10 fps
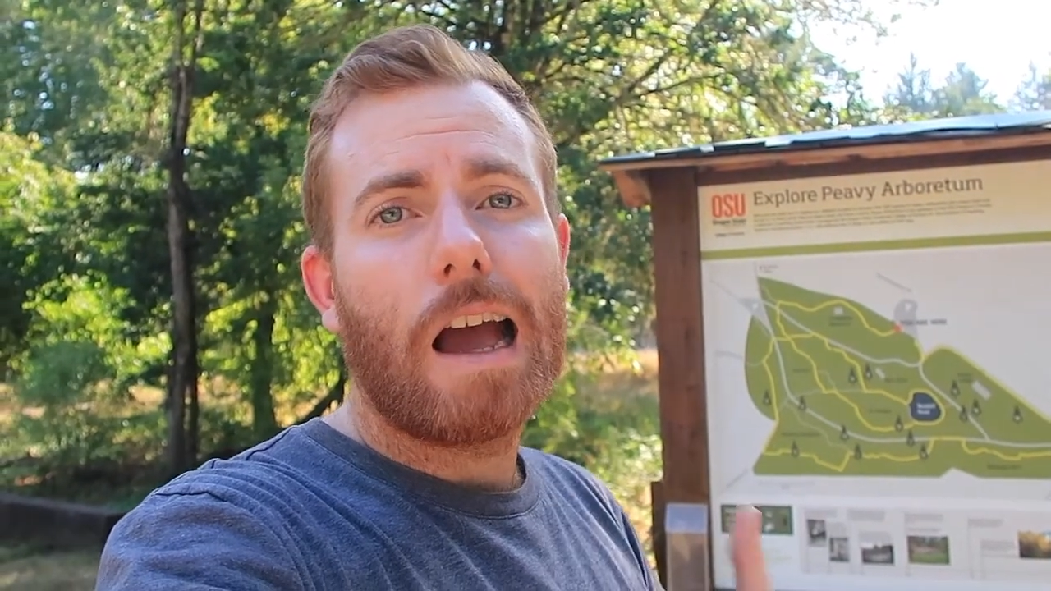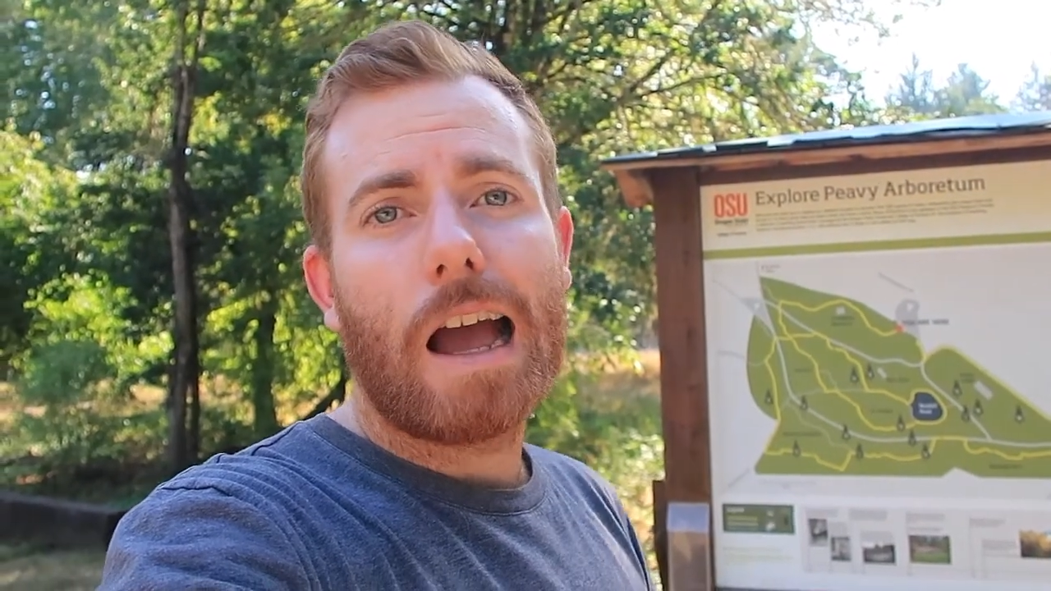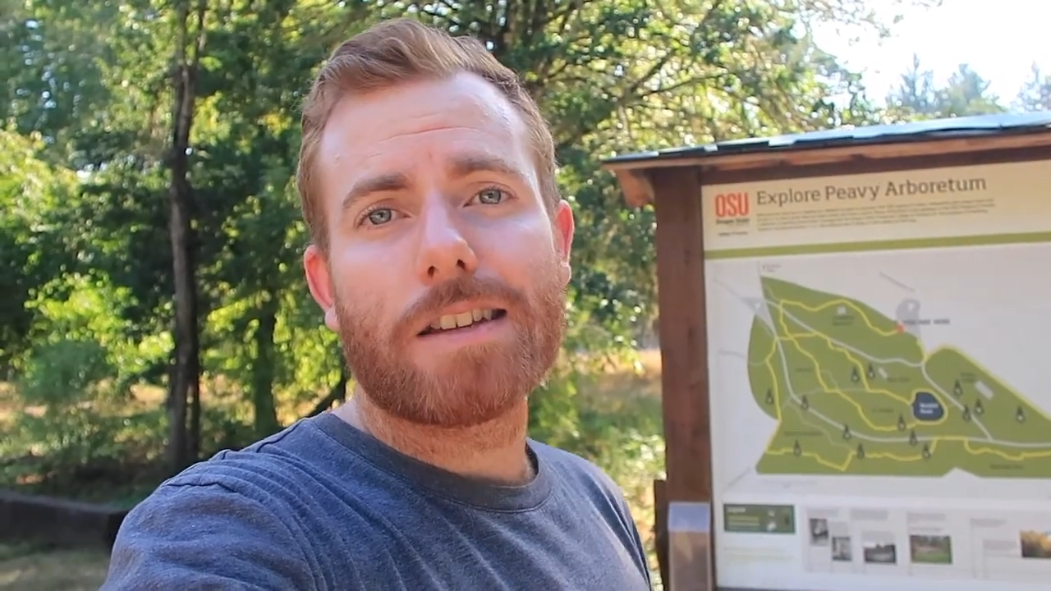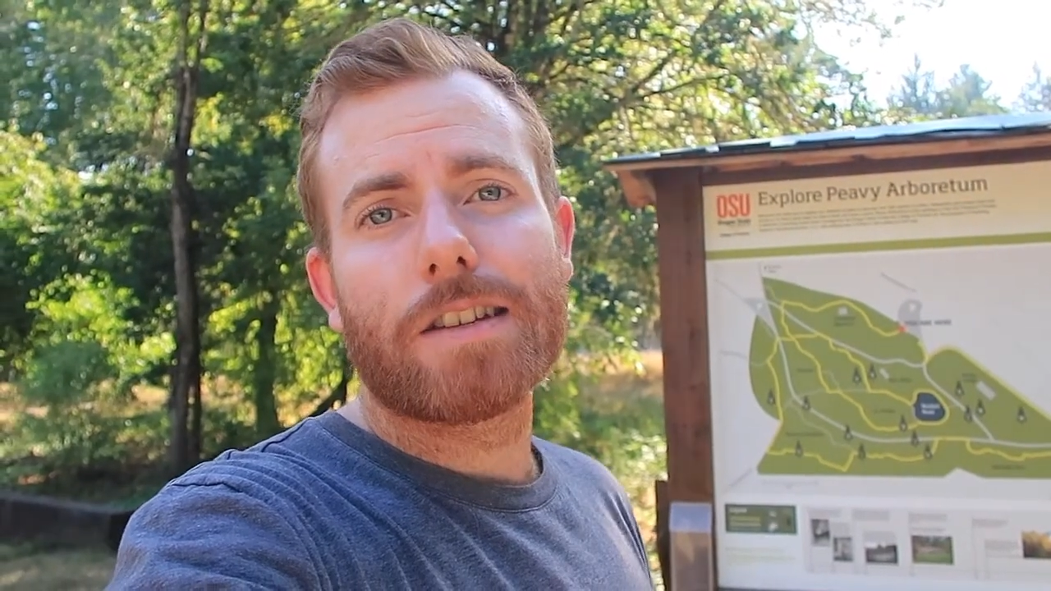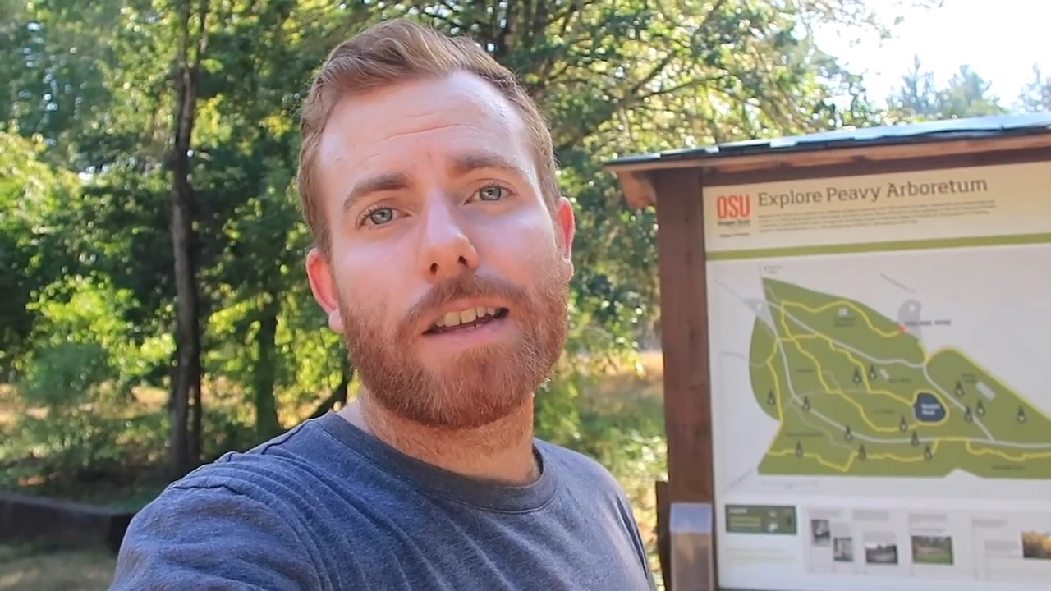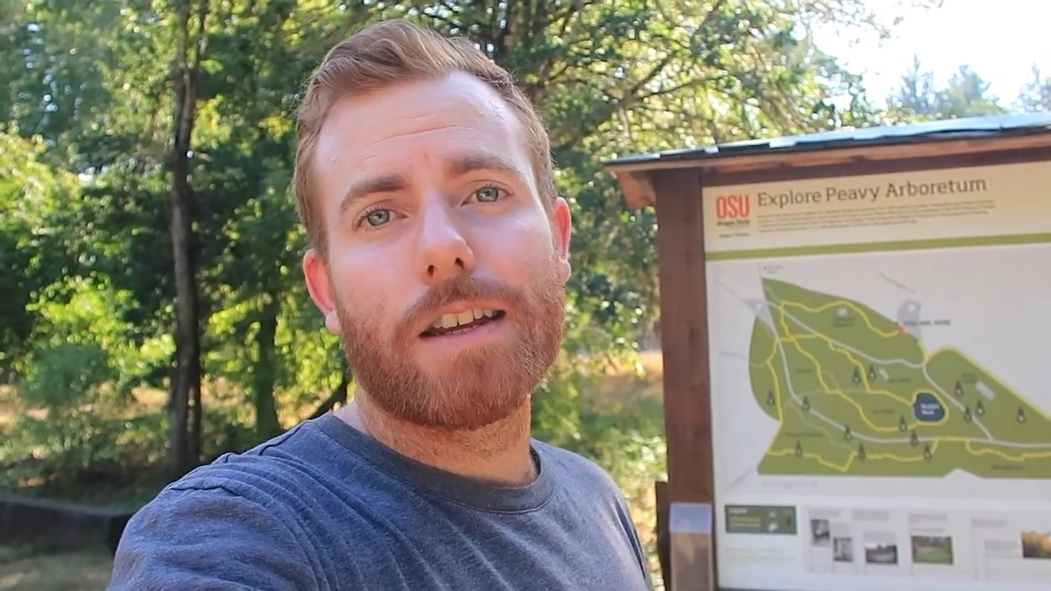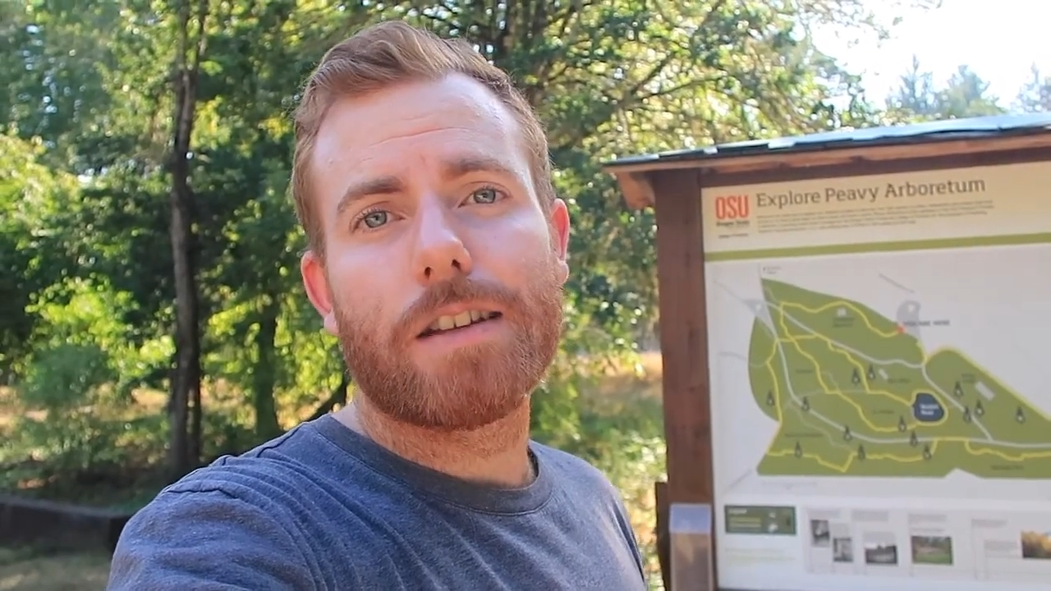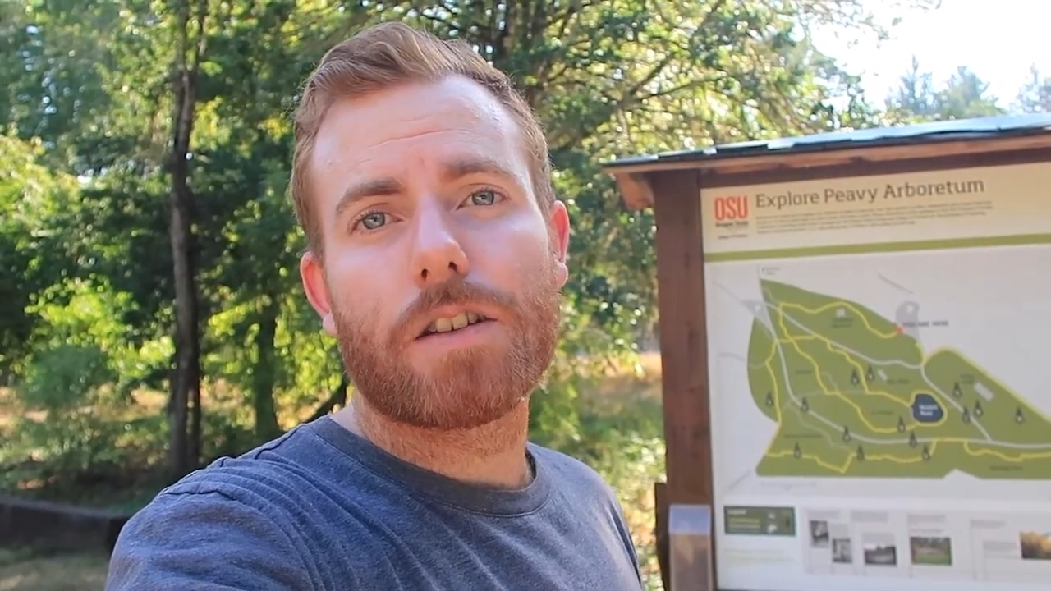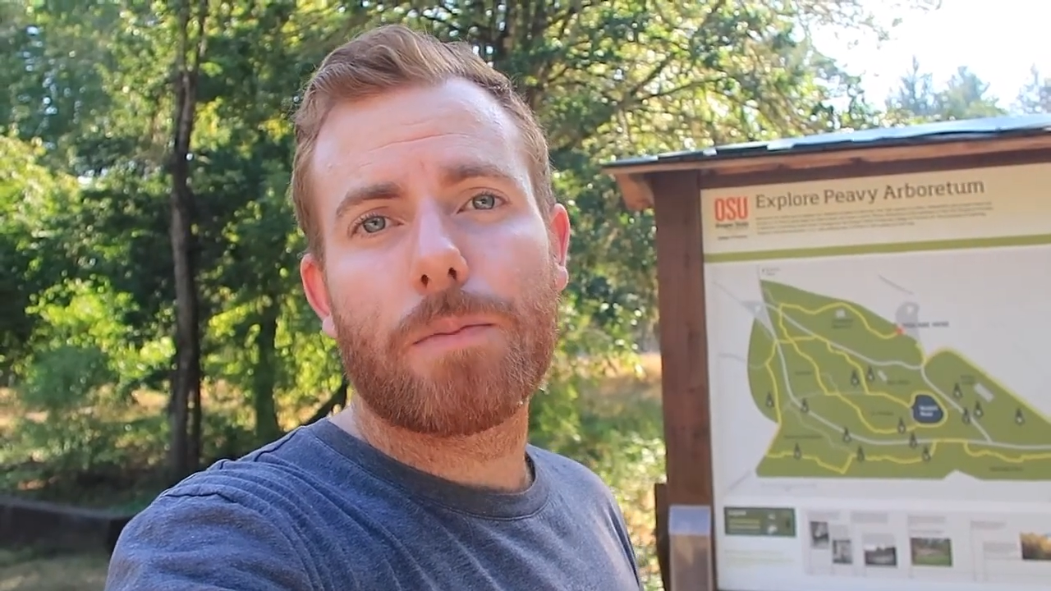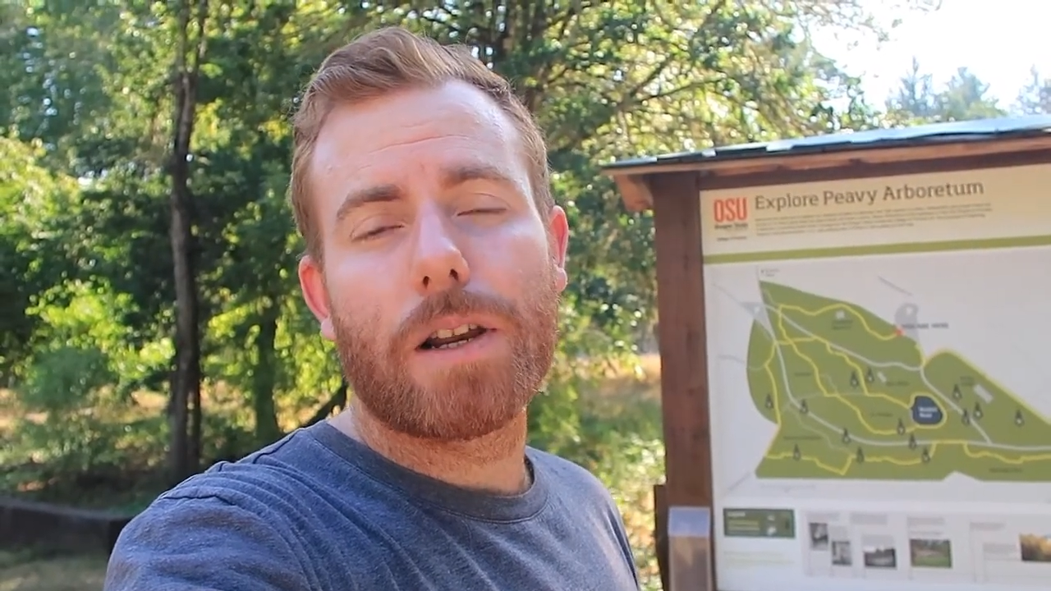As I said,
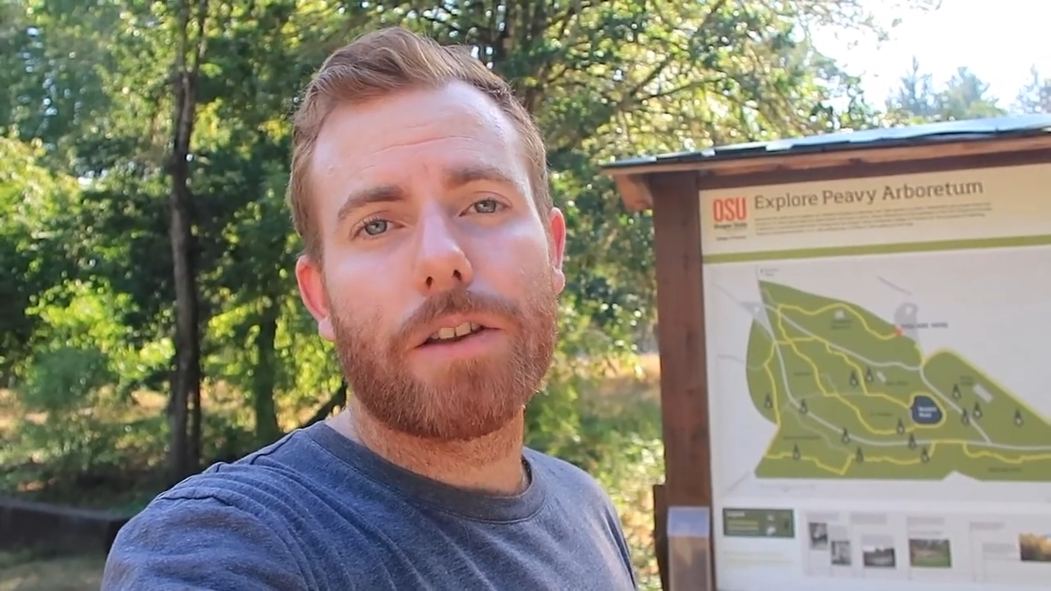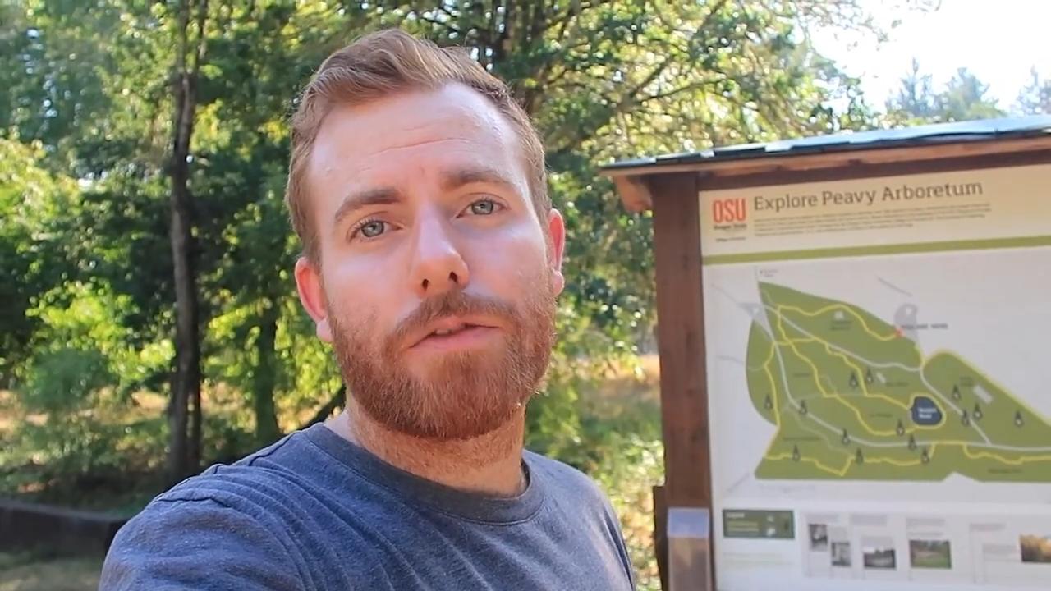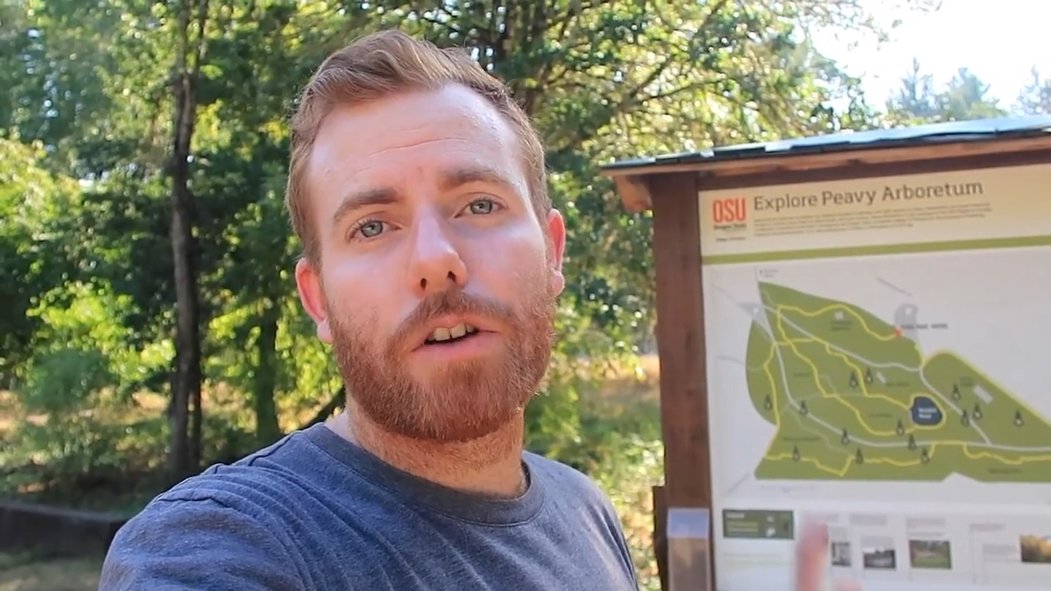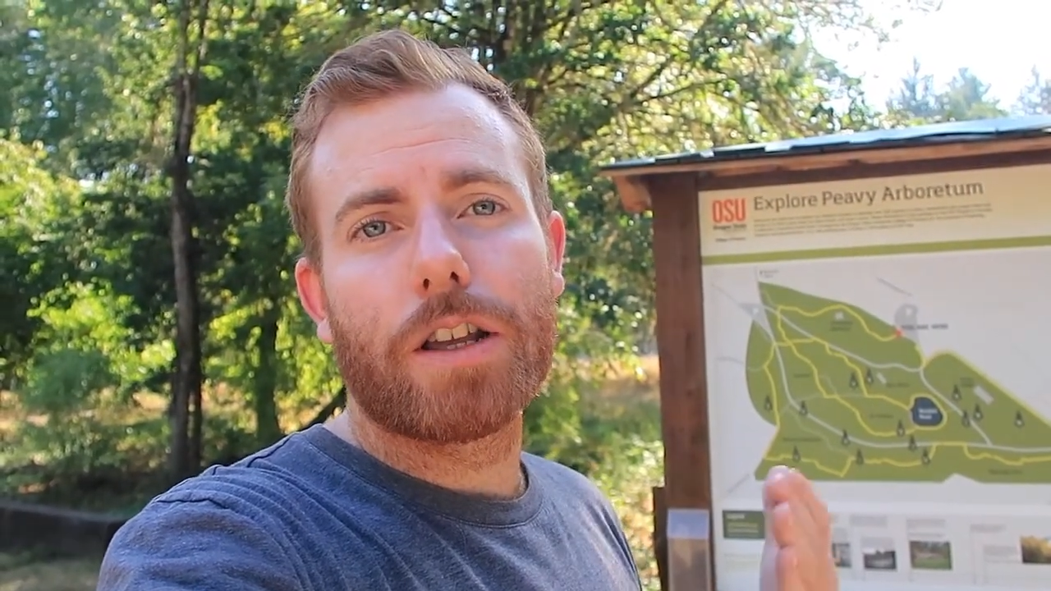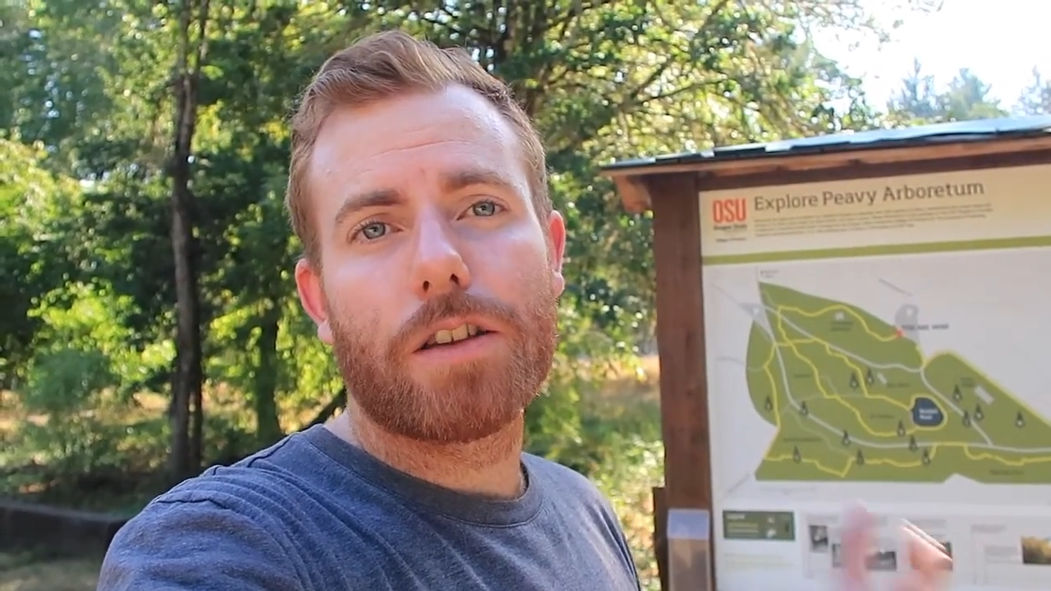it's completely free.